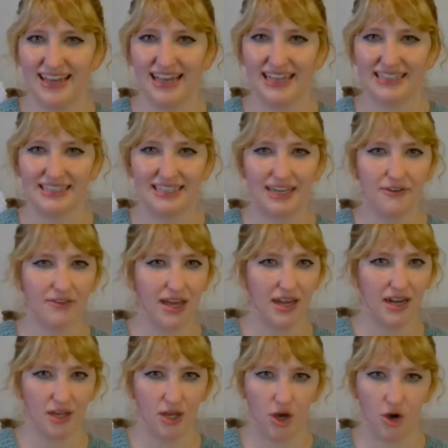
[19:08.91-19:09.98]

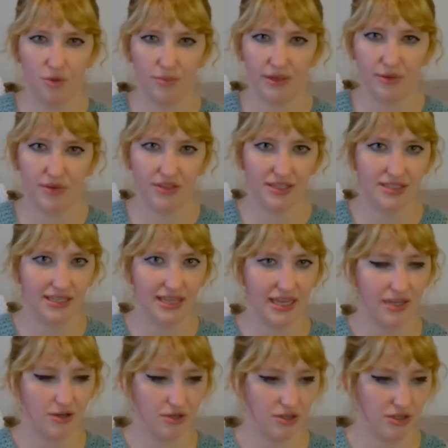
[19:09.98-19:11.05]
kind of coping with his
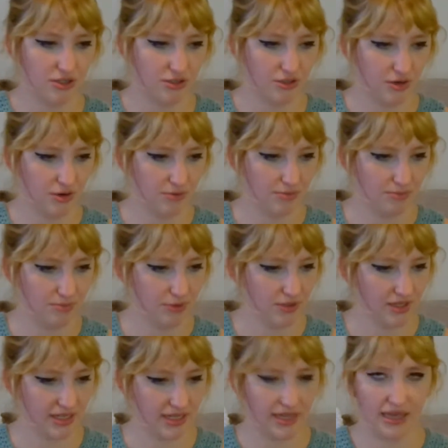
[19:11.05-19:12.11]
anger or
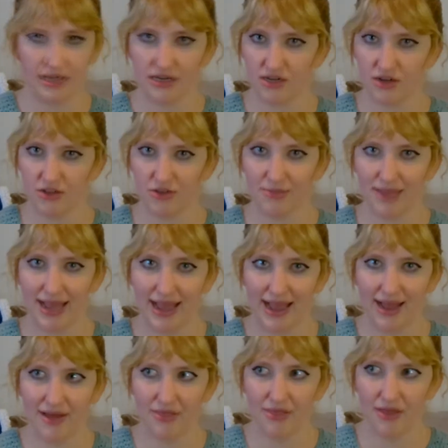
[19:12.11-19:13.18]
putting it in another
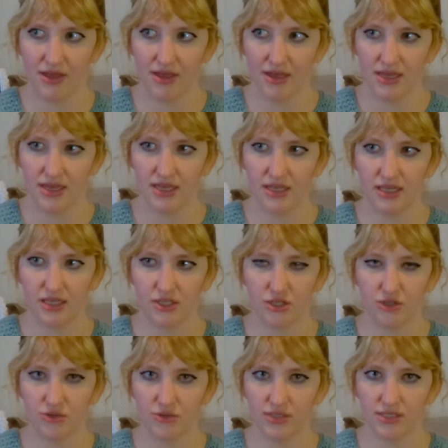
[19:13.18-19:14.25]
path, he
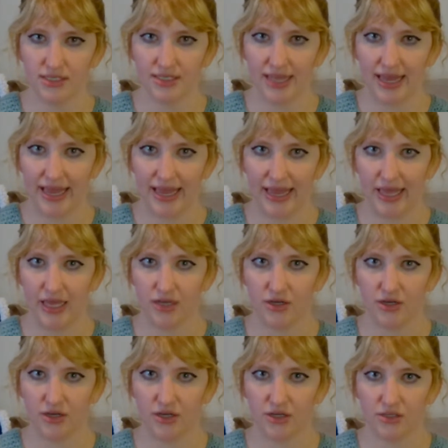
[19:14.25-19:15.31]
uses that
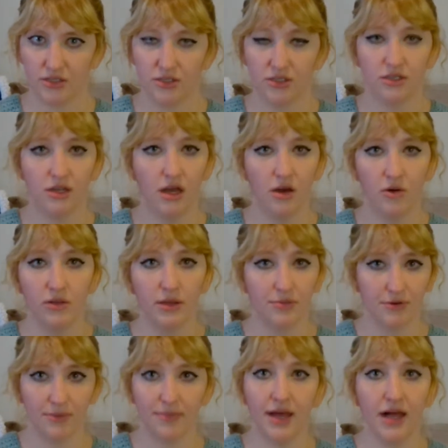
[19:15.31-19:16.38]
anger to not only
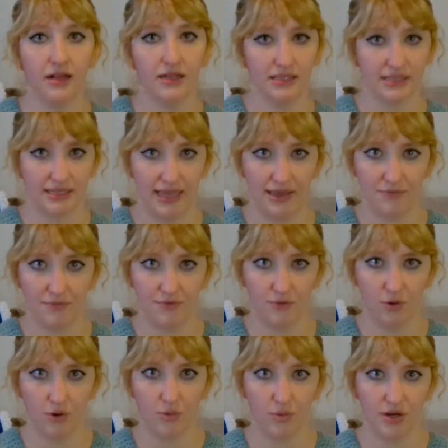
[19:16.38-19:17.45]
propel his game
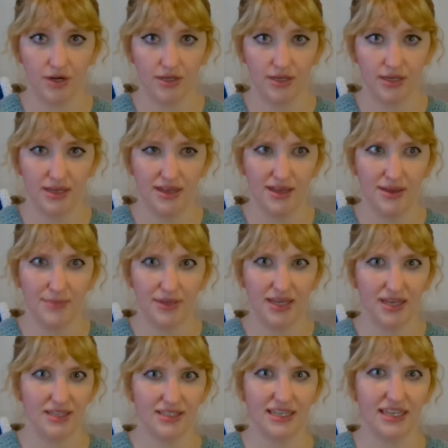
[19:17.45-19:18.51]
forward,
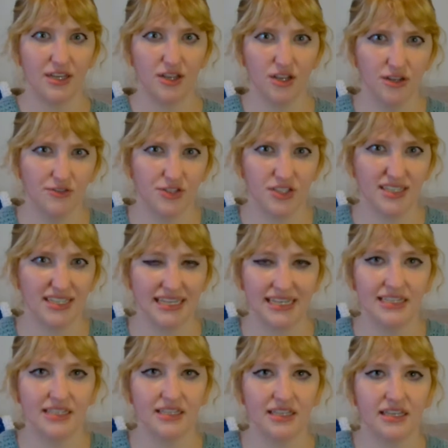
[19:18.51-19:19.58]
because he could have just
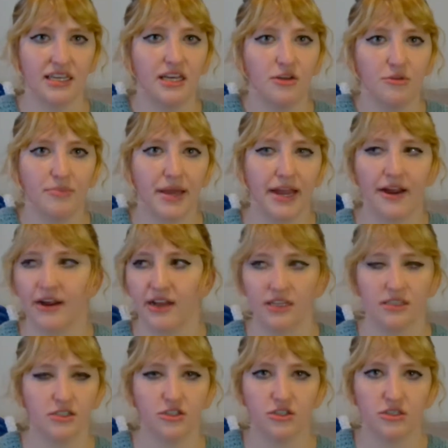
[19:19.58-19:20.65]
easily killed Perry
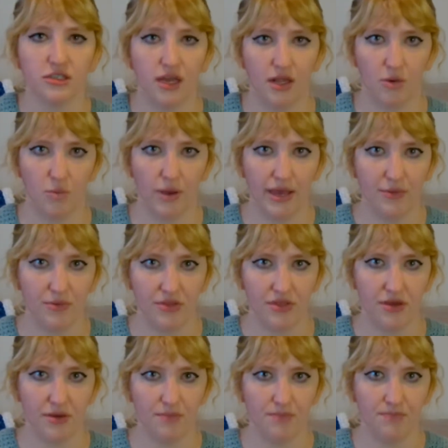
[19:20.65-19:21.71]
and just done away with
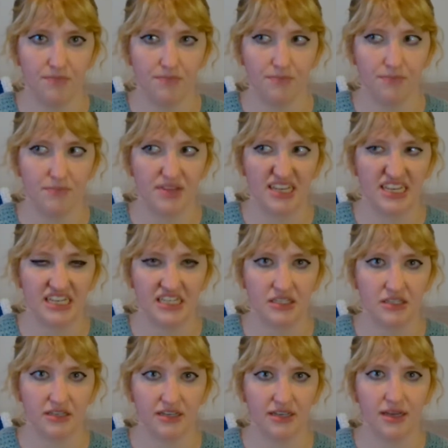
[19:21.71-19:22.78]
him
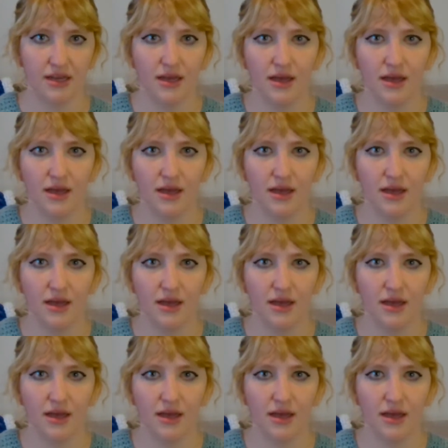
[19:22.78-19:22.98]
easily.